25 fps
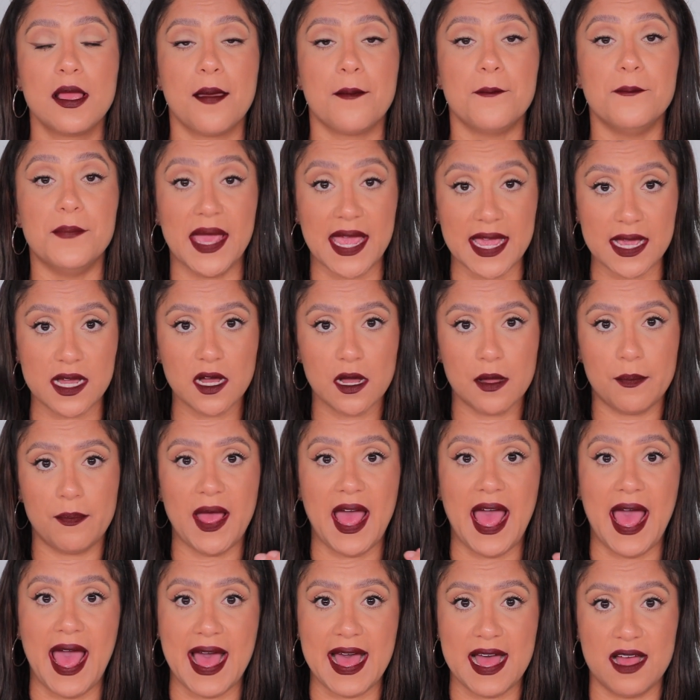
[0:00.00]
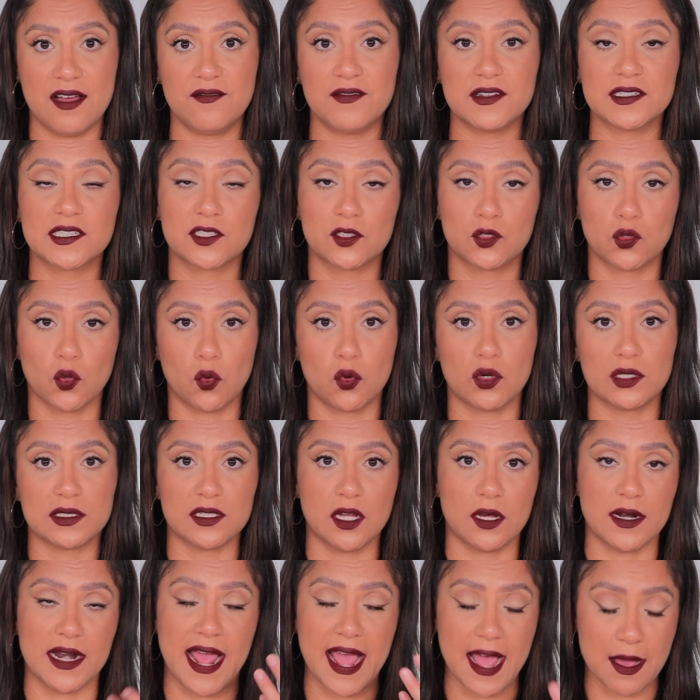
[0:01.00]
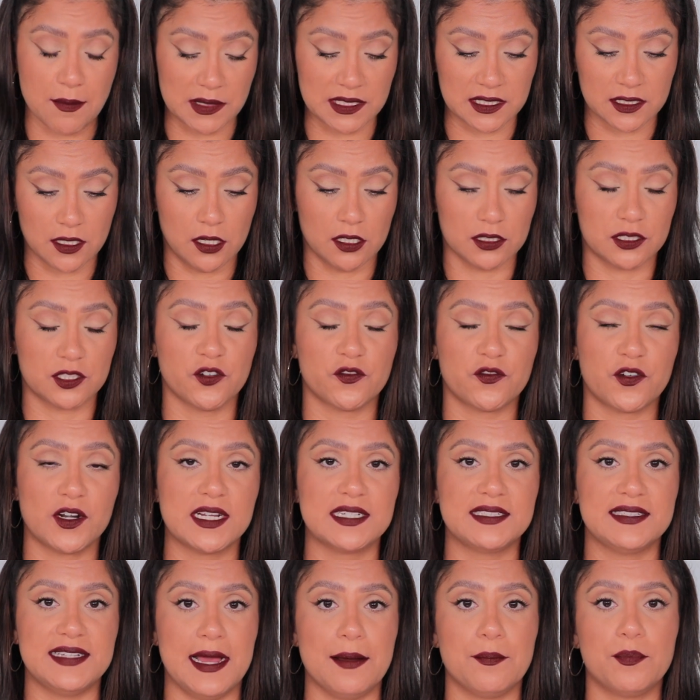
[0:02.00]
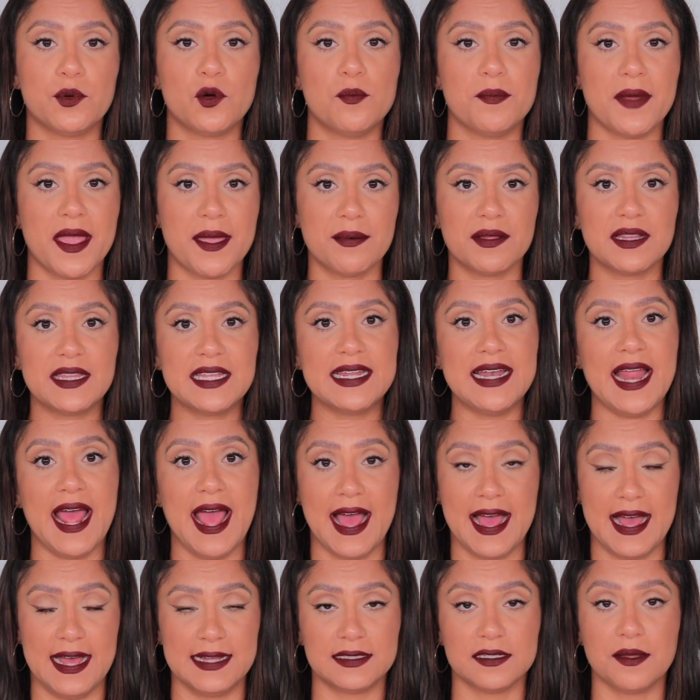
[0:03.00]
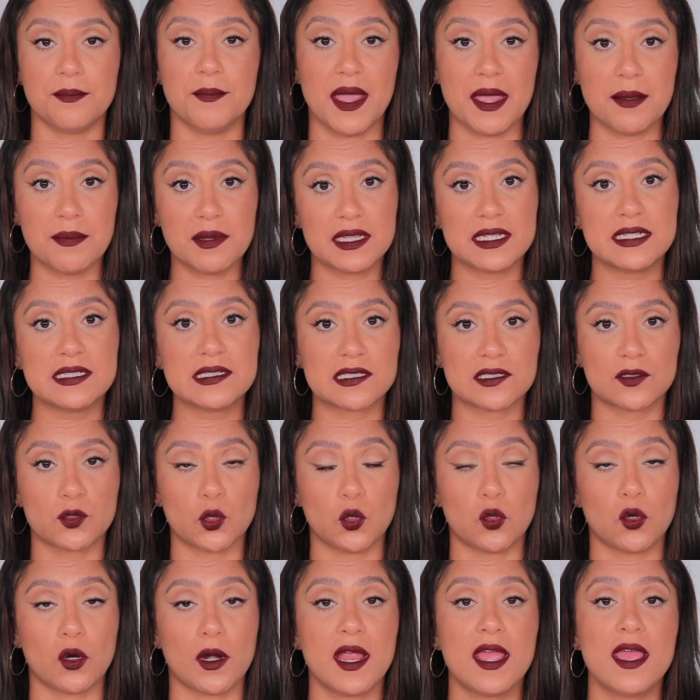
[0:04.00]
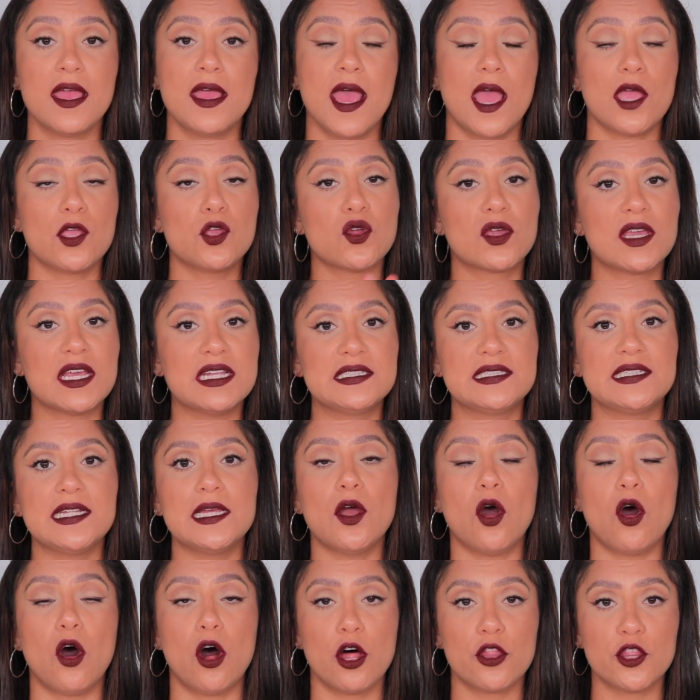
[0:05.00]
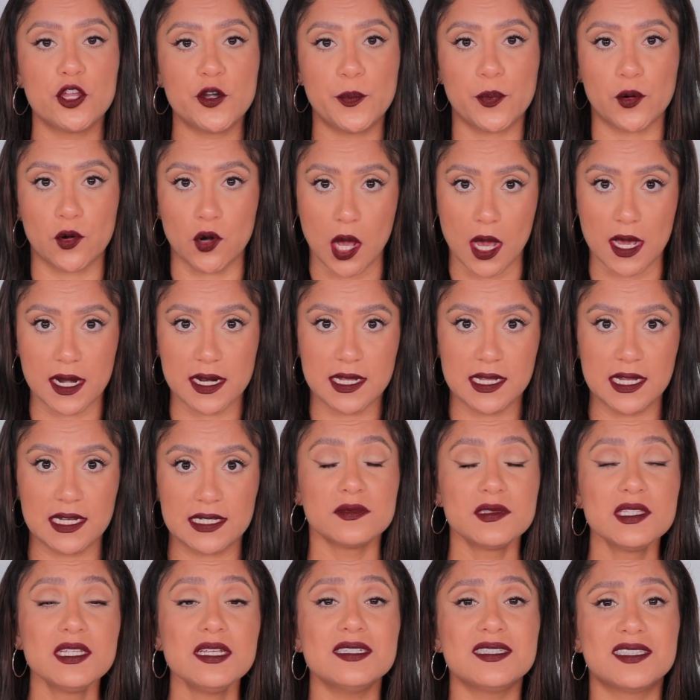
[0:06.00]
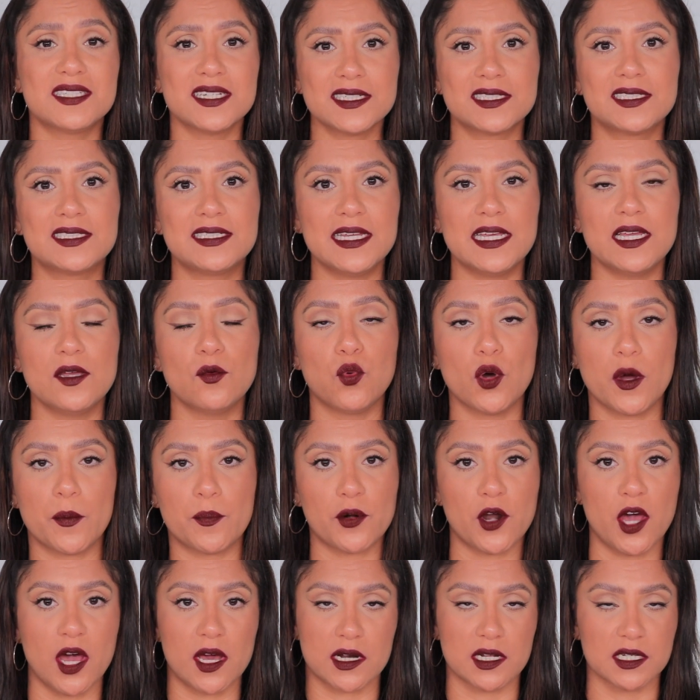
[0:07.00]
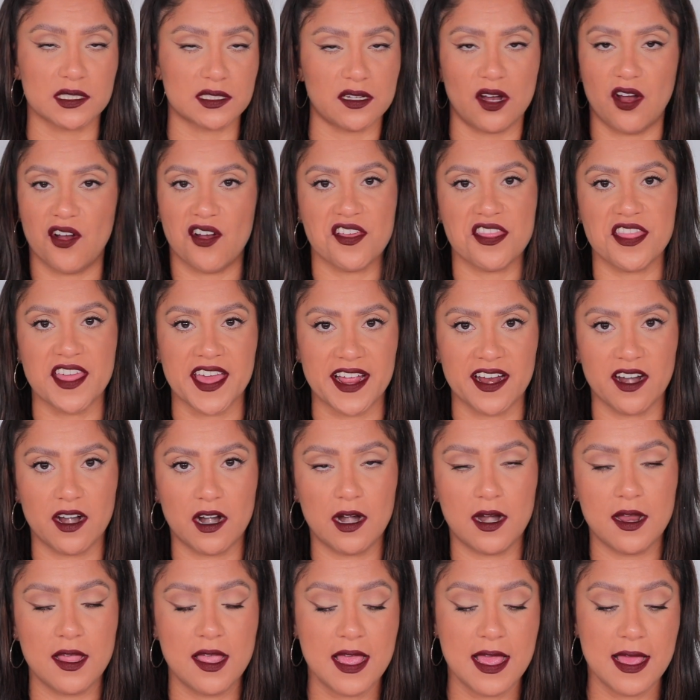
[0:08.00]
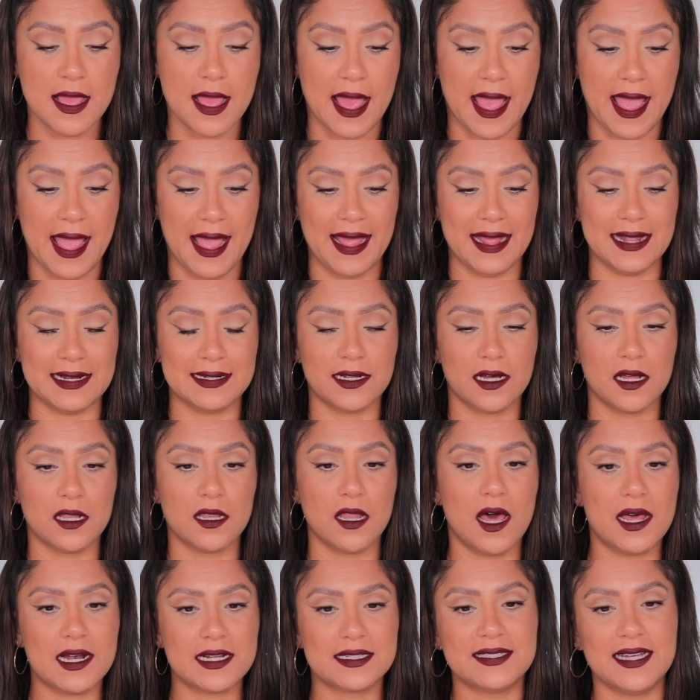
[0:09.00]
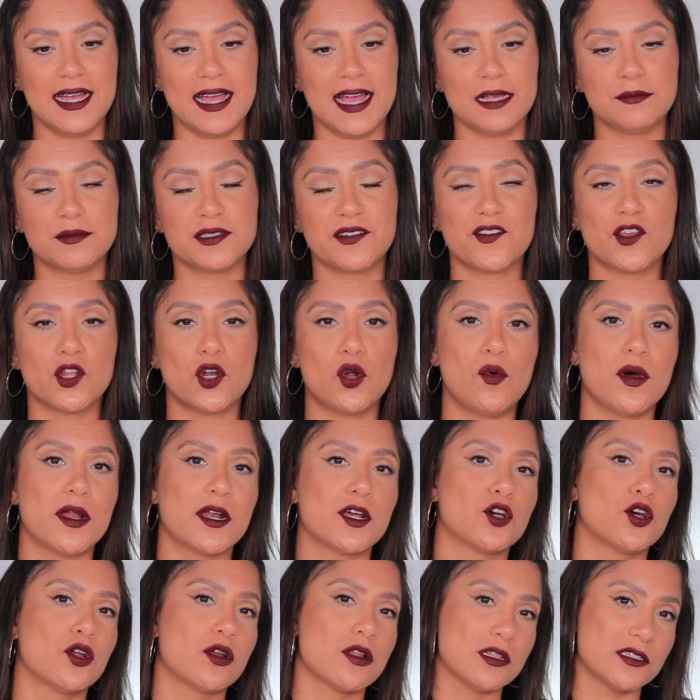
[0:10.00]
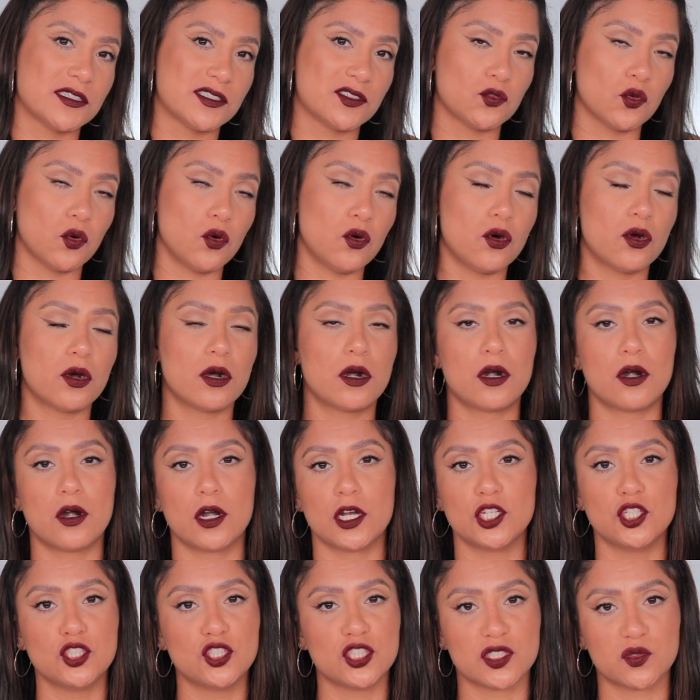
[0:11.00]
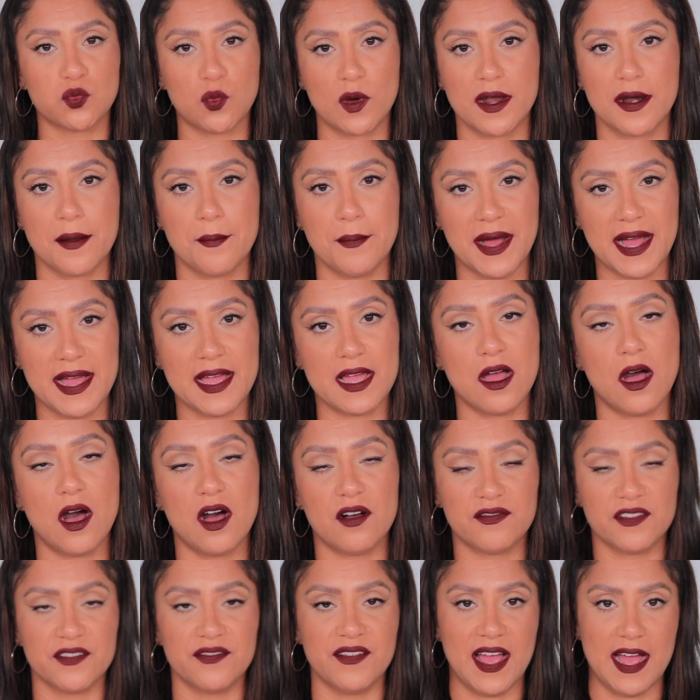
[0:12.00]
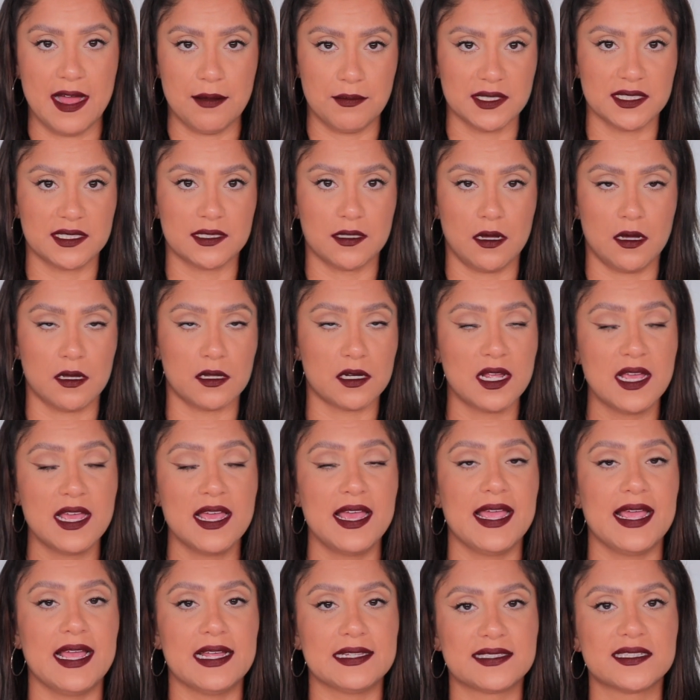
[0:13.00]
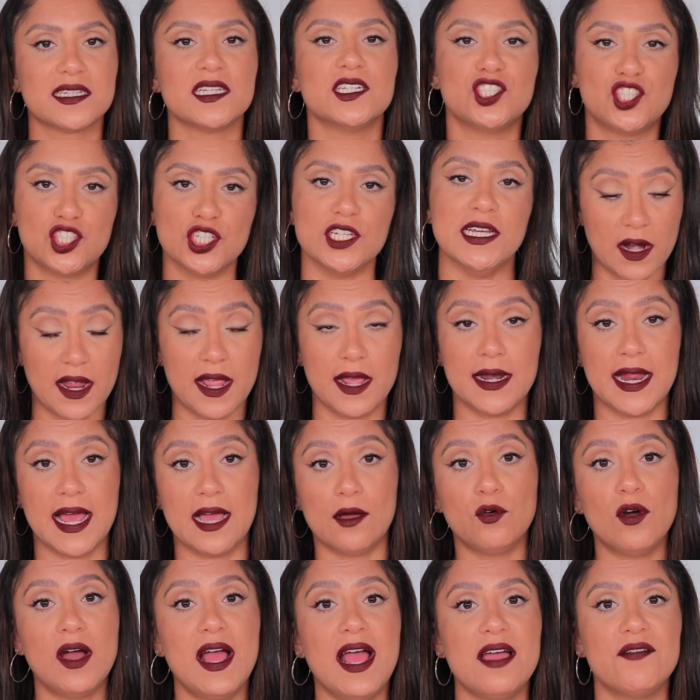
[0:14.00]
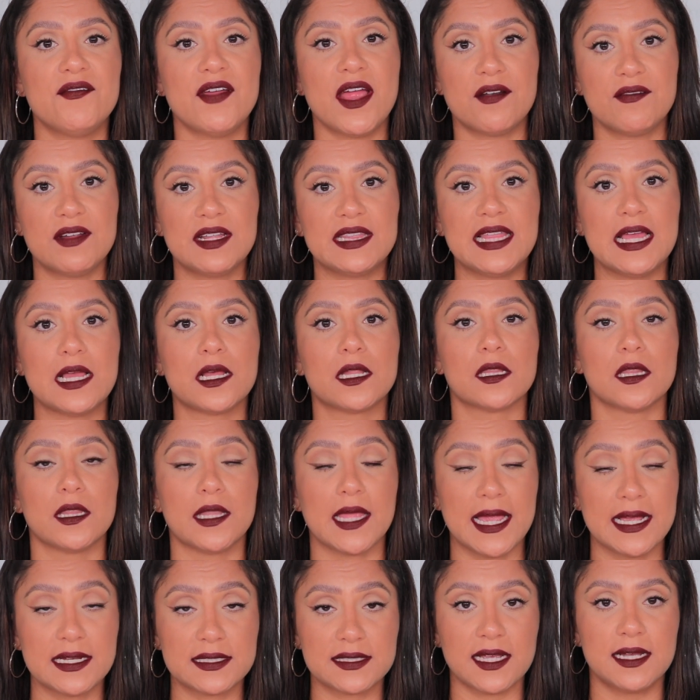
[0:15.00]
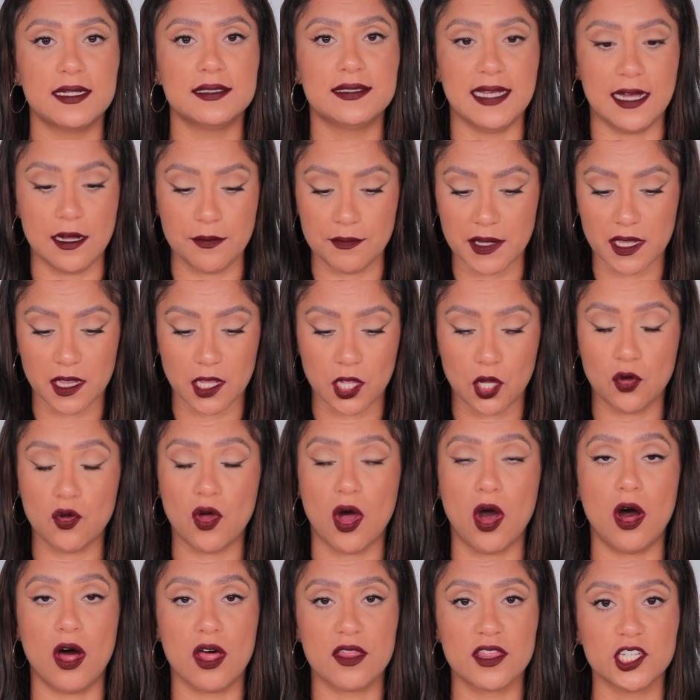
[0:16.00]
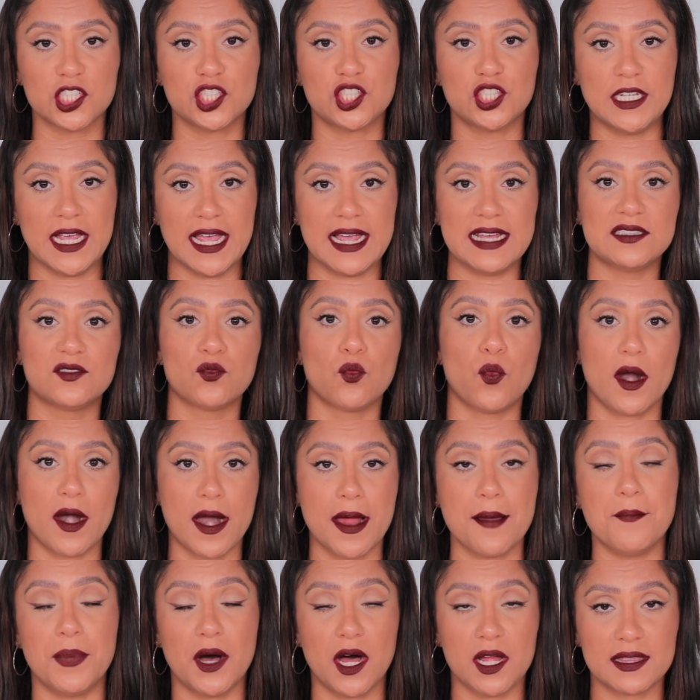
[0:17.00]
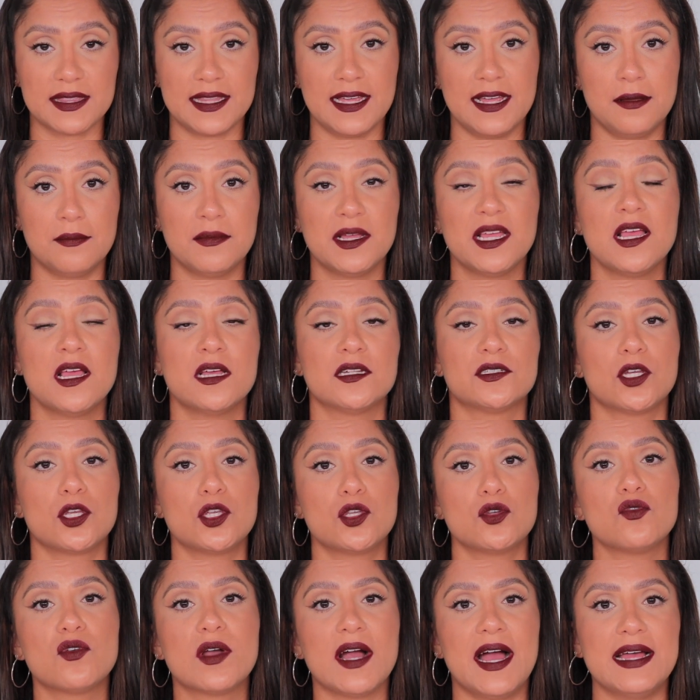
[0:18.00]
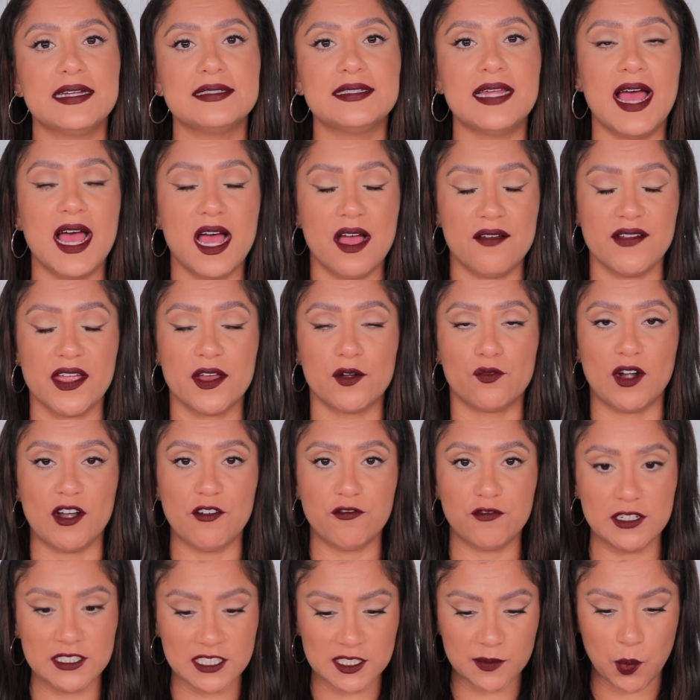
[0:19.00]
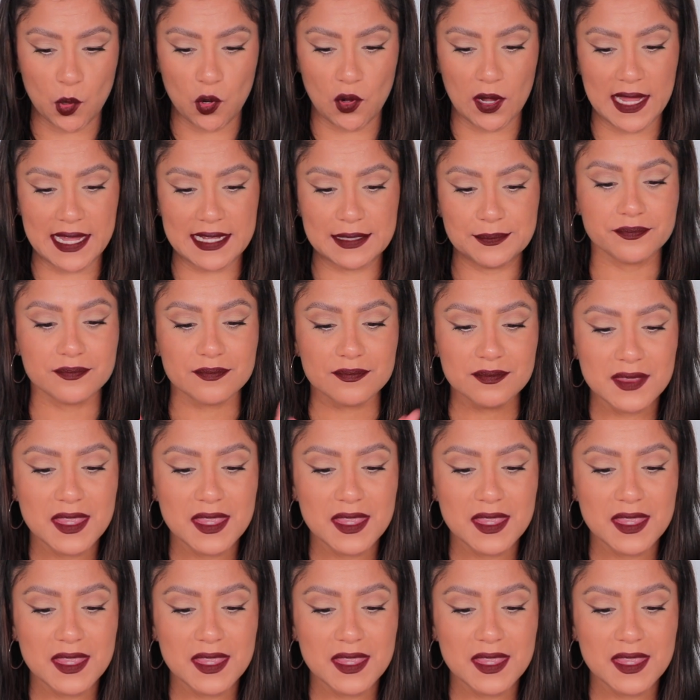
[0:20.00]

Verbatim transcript: Makeup have stores on Amazon. So for example, Maybelline has a Maybelline store, and you can see all their products to see what products are there. And a lot of times, if you don't want to go to the store or you just want to buy it off of Amazon, it's legit. And I will have everything linked down below, all the shades where I bought them, so you guys have a reference point.